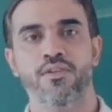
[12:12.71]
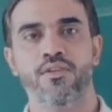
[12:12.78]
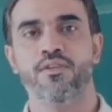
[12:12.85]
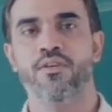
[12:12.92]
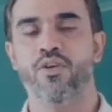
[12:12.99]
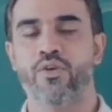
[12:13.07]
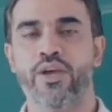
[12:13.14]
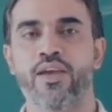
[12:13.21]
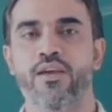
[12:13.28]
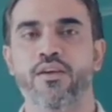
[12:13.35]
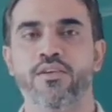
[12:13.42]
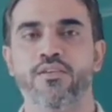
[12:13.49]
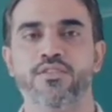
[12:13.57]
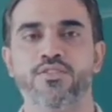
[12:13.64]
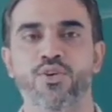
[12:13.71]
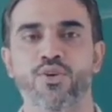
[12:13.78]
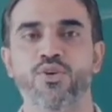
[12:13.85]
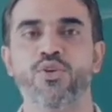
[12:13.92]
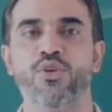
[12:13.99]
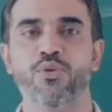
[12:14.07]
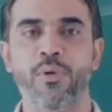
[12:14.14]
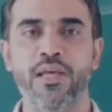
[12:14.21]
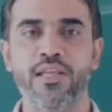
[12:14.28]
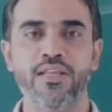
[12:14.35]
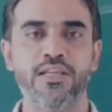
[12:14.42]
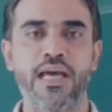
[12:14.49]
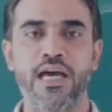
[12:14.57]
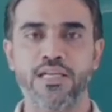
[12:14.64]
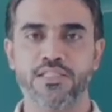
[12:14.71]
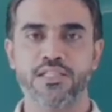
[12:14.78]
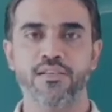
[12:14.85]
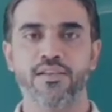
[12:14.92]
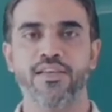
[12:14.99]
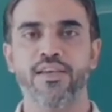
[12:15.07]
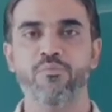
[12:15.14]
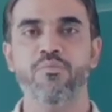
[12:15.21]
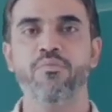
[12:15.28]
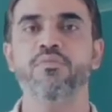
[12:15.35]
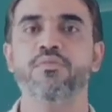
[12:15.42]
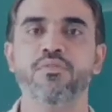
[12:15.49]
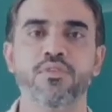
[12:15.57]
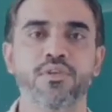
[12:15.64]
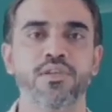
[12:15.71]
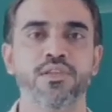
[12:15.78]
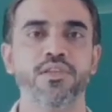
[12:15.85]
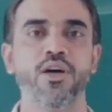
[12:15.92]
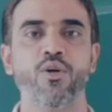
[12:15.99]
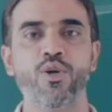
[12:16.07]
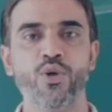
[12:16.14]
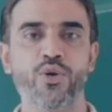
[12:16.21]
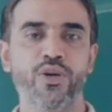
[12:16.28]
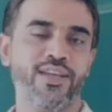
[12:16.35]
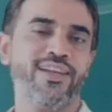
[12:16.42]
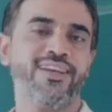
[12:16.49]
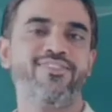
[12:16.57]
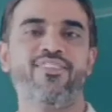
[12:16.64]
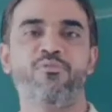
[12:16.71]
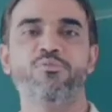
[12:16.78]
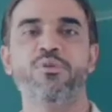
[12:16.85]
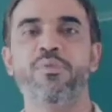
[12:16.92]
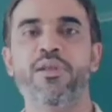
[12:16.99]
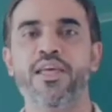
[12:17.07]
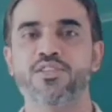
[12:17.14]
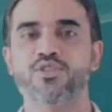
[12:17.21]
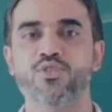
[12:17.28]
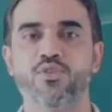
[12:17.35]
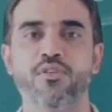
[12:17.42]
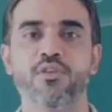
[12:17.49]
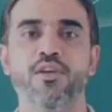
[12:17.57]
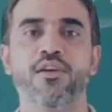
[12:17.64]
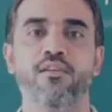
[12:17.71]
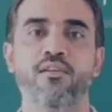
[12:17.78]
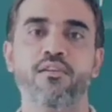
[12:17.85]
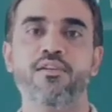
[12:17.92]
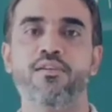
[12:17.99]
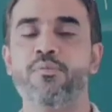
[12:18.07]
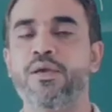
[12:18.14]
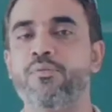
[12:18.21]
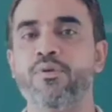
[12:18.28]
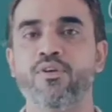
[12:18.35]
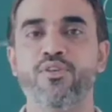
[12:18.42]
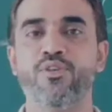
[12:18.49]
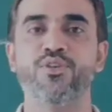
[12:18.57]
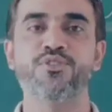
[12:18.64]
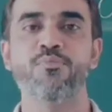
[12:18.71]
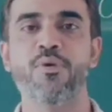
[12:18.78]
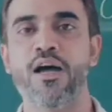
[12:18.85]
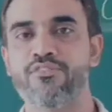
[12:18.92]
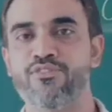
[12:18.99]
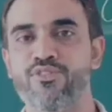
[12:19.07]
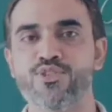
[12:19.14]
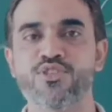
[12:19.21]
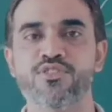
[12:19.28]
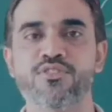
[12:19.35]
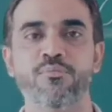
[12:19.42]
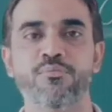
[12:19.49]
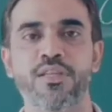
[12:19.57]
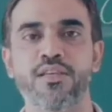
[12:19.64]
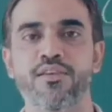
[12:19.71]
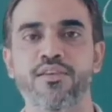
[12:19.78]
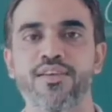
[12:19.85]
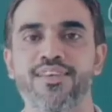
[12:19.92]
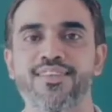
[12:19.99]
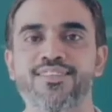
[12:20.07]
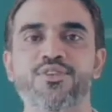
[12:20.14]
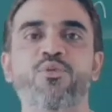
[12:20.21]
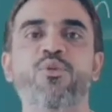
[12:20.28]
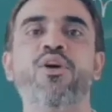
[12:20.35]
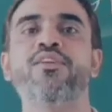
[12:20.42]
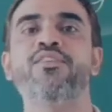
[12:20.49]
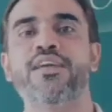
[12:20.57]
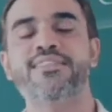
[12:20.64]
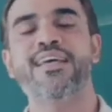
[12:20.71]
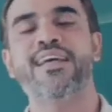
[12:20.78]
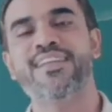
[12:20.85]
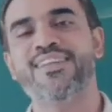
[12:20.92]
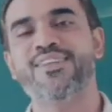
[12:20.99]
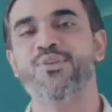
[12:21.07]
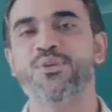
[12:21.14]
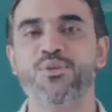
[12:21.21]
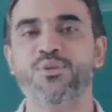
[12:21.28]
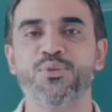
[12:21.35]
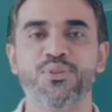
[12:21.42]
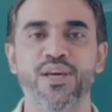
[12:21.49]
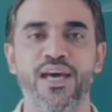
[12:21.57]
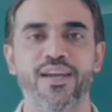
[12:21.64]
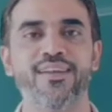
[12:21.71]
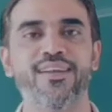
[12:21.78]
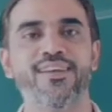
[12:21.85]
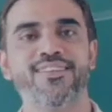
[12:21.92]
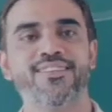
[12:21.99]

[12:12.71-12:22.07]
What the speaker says: Okay, so do you play that archer game? Downloading it from the Play Store, or maybe on your smartphones or something. So, what exactly do you do there?